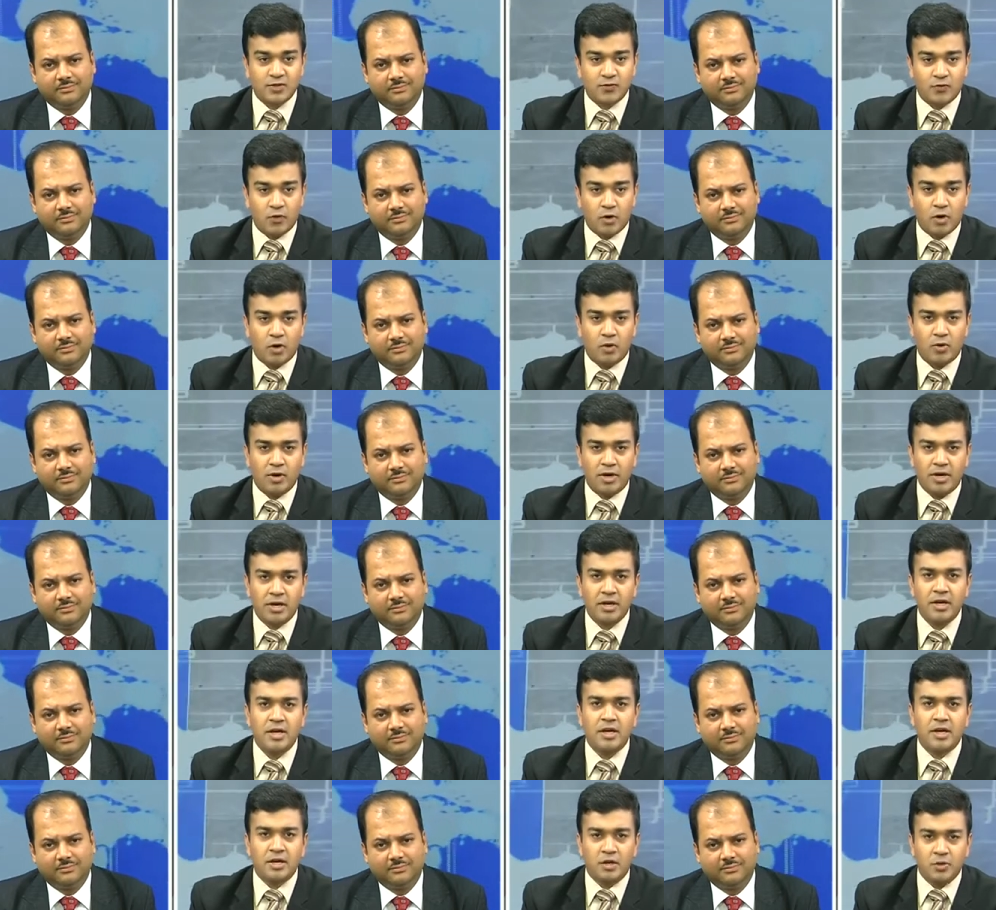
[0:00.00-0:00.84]
Speaker 1: followed
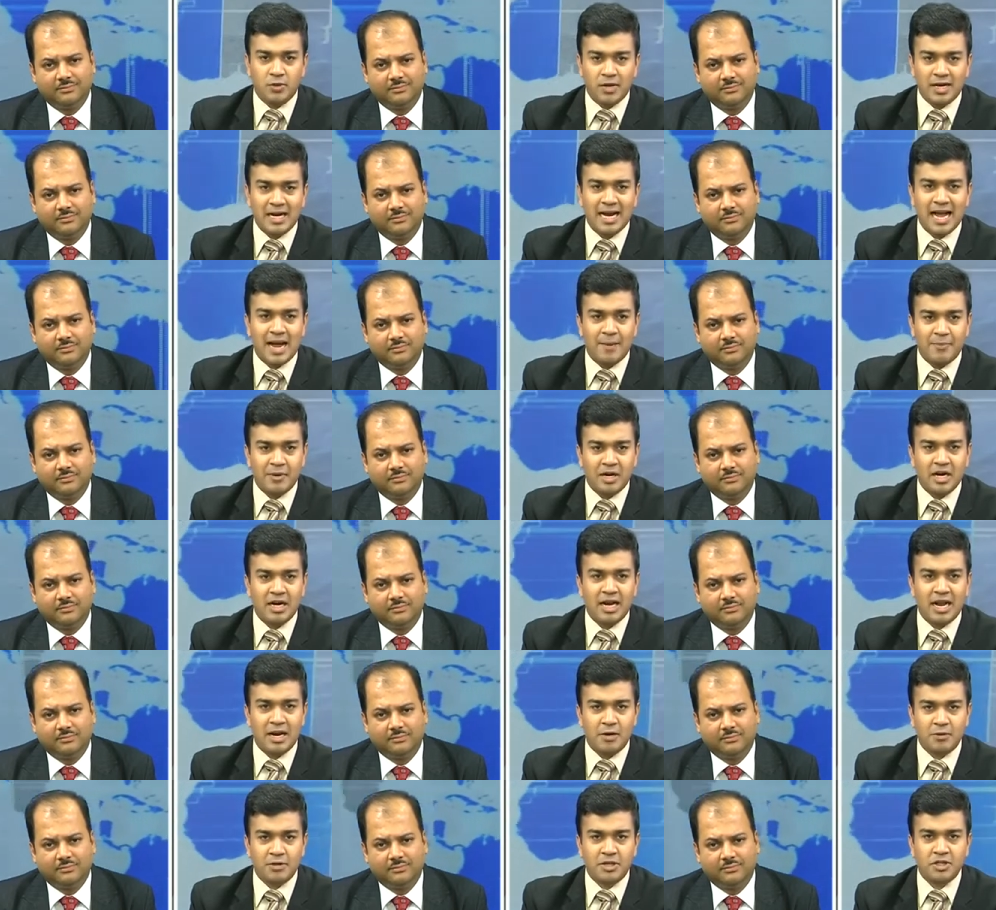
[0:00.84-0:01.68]
it. You think
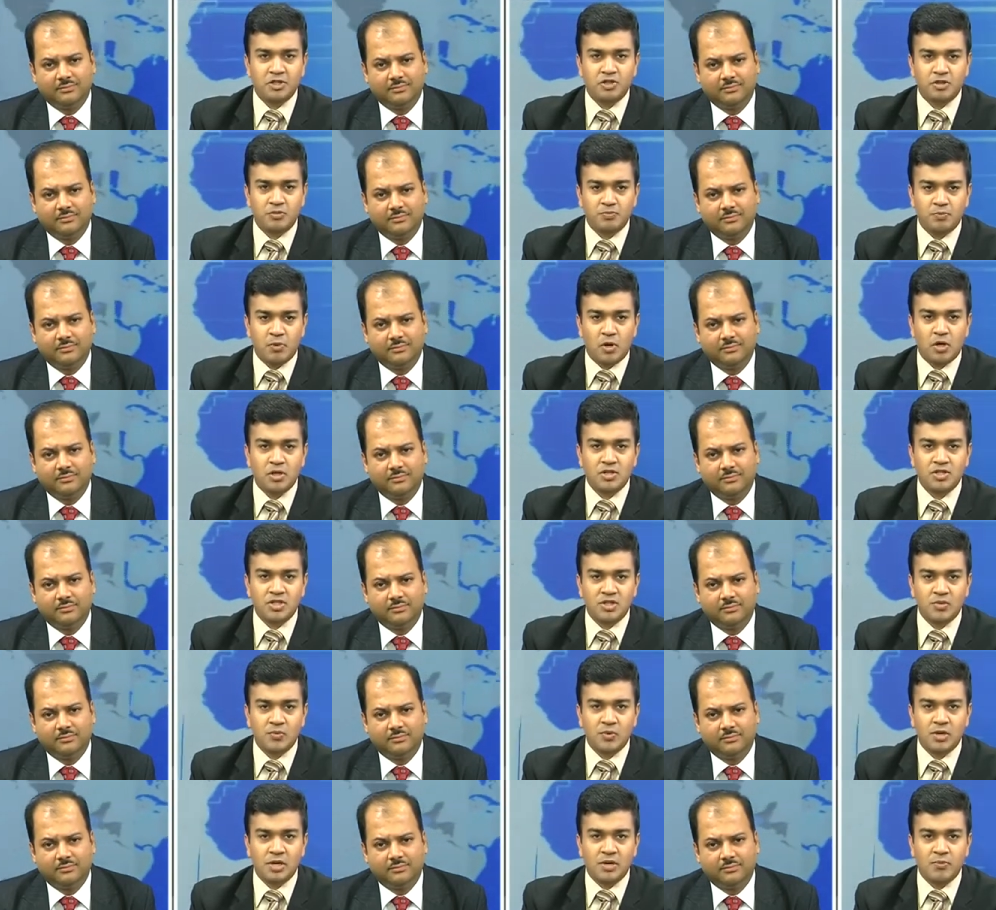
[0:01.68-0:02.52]
capital allocation
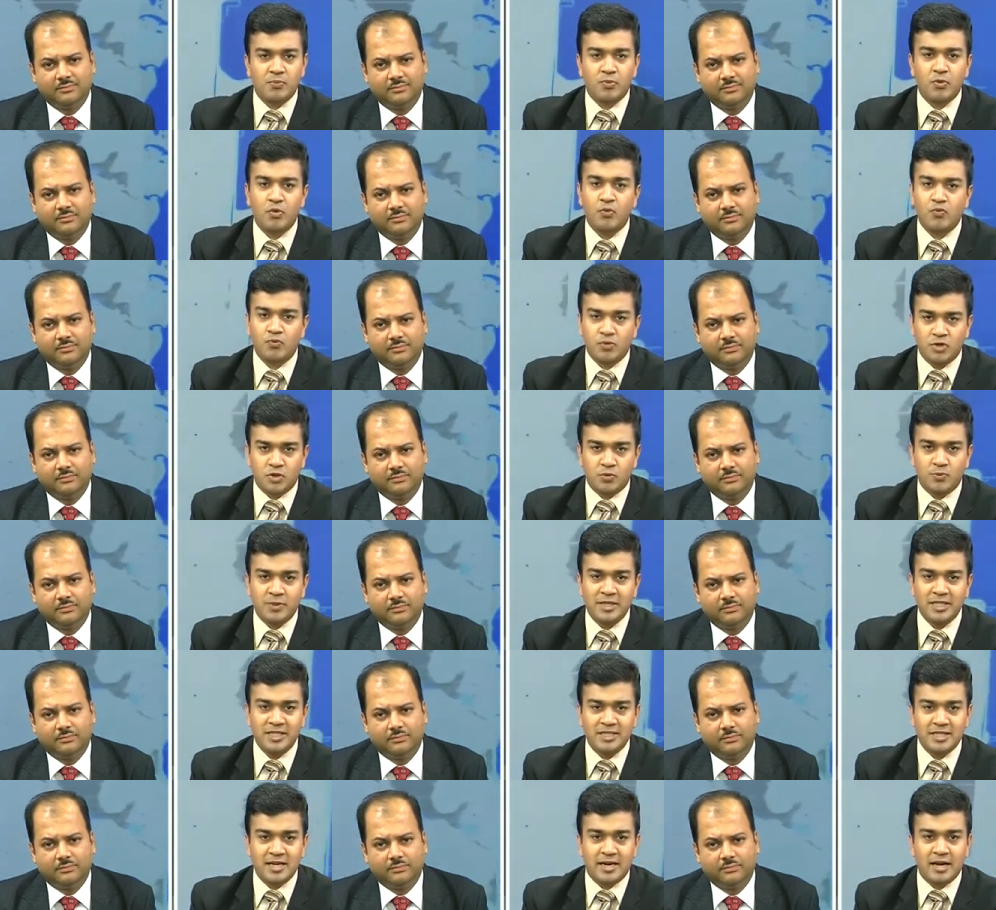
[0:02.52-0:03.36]
policy will improve, which
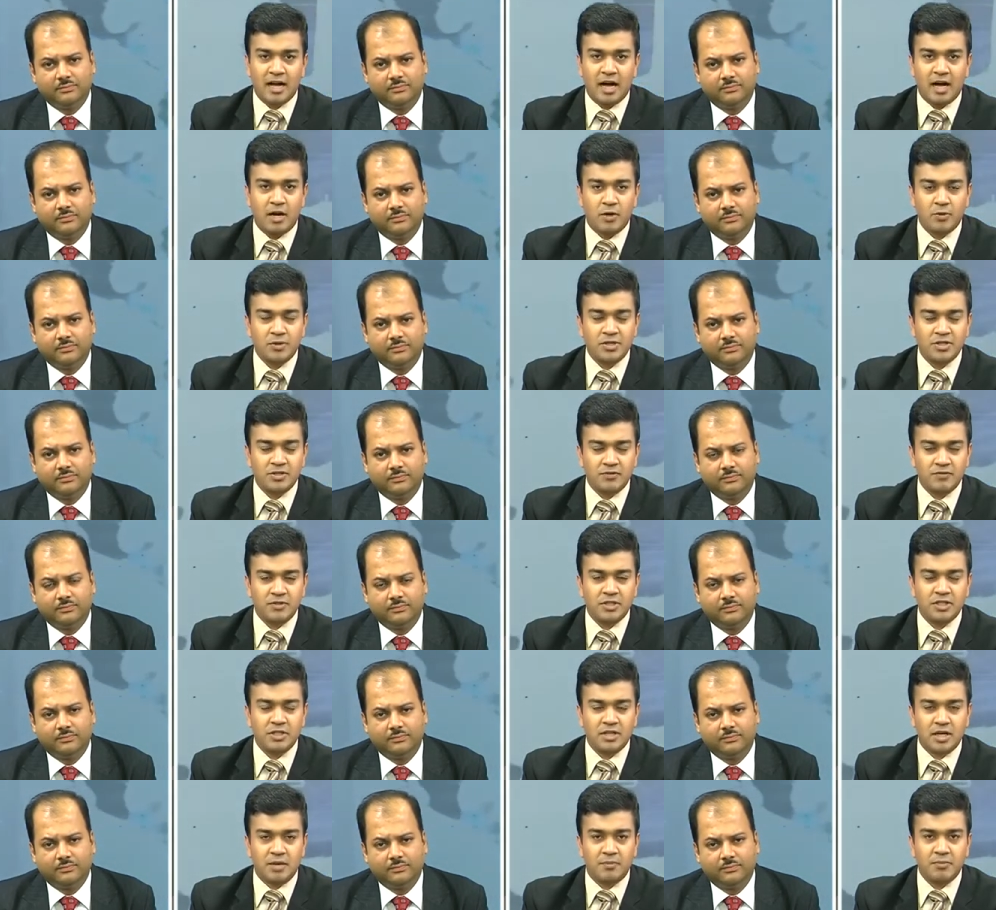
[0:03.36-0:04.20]
means that R O Es of
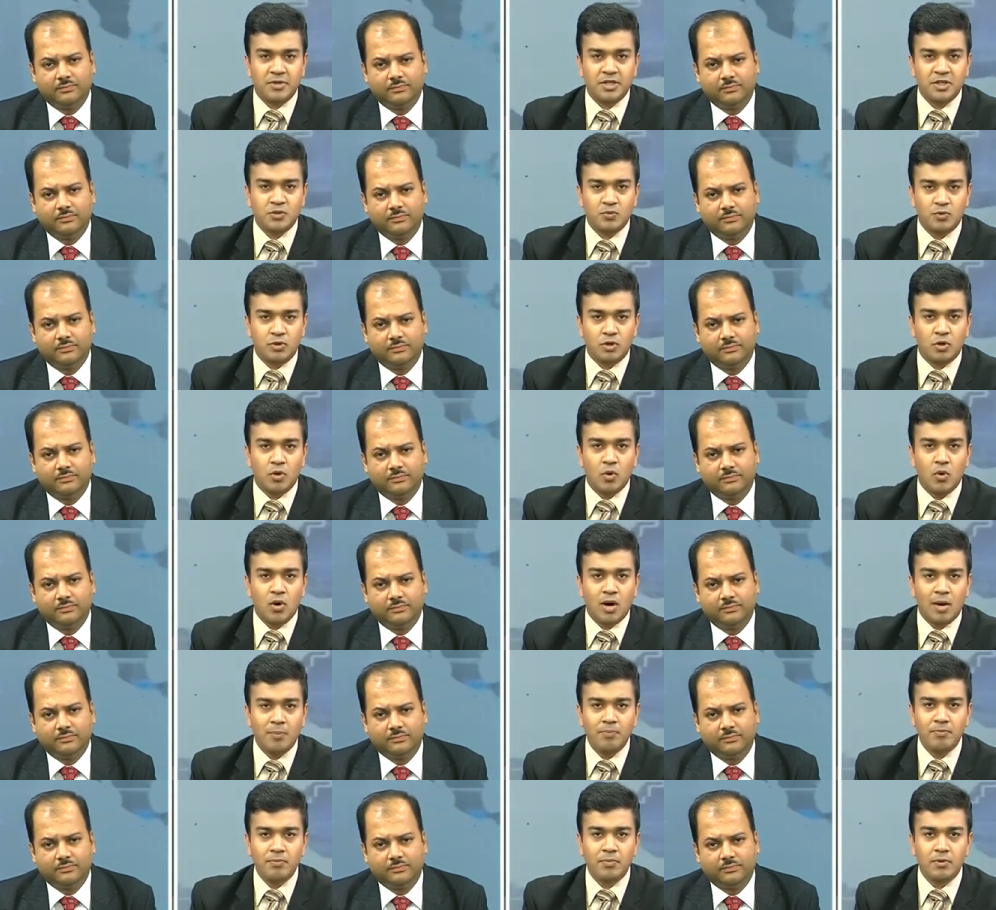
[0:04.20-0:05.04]
these companies would go
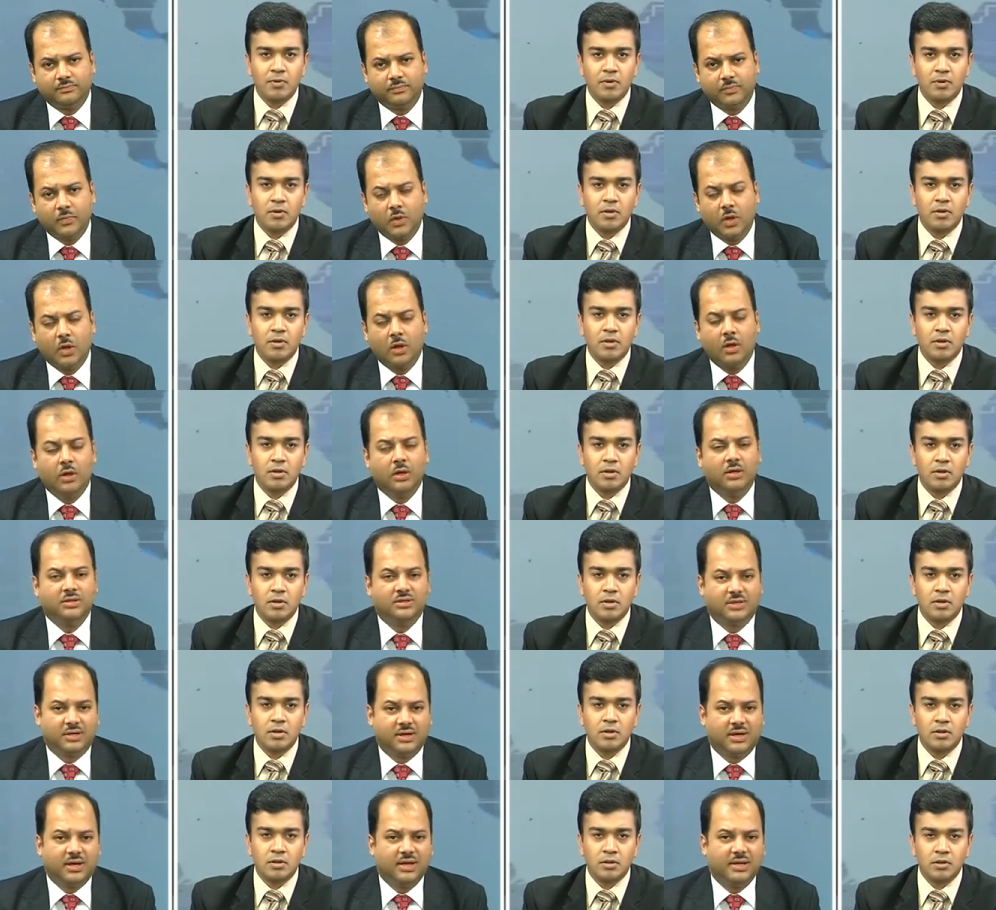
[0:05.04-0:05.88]
up?
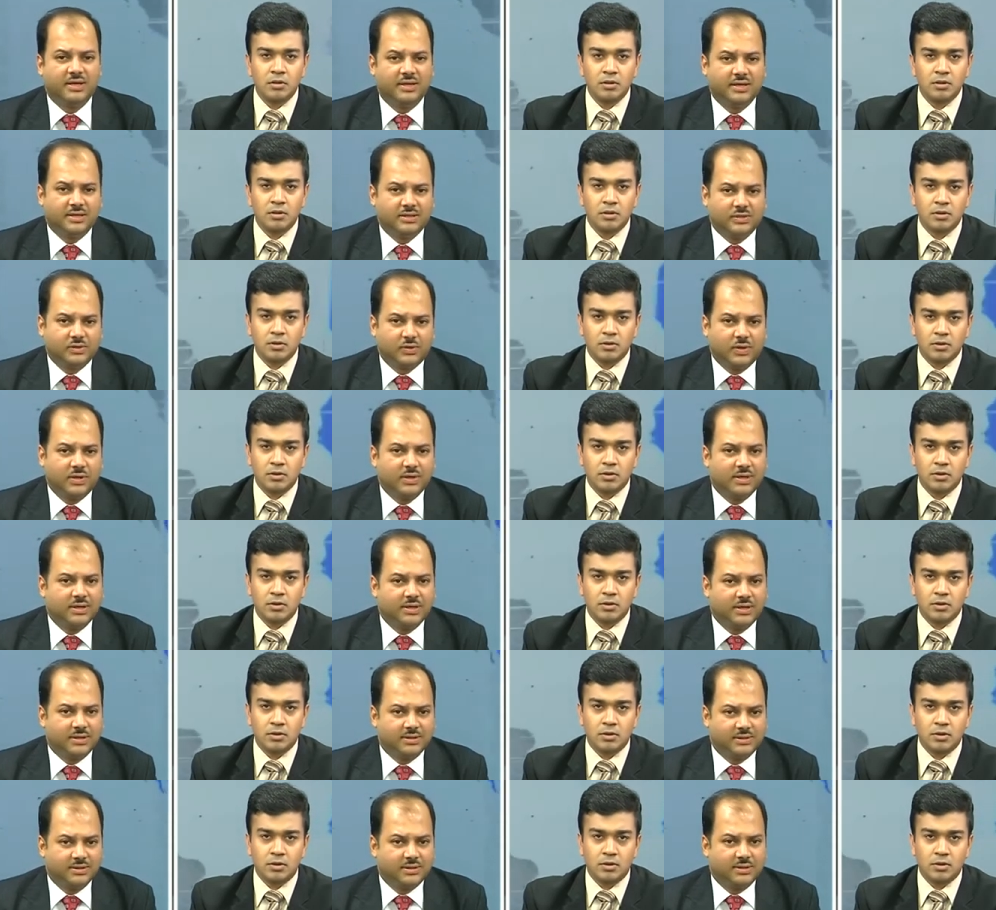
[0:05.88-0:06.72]
Speaker 2: Certainly, yes. So I think
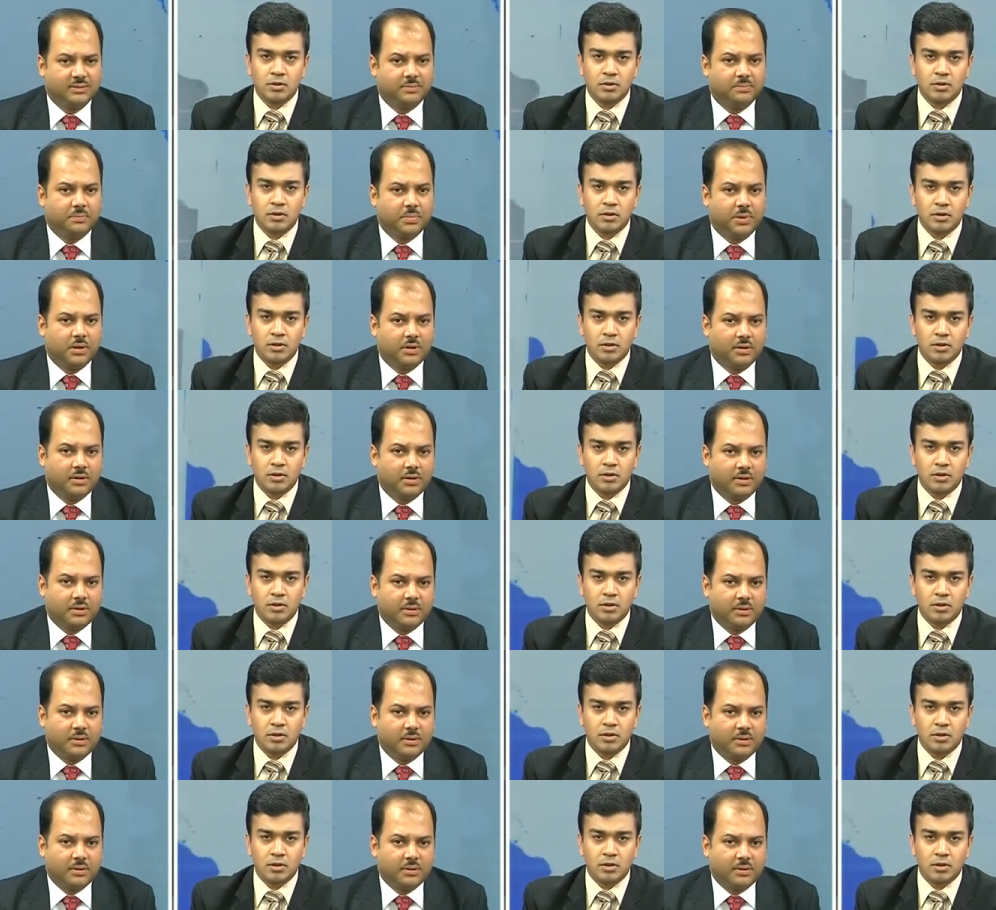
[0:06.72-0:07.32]
that's a uh,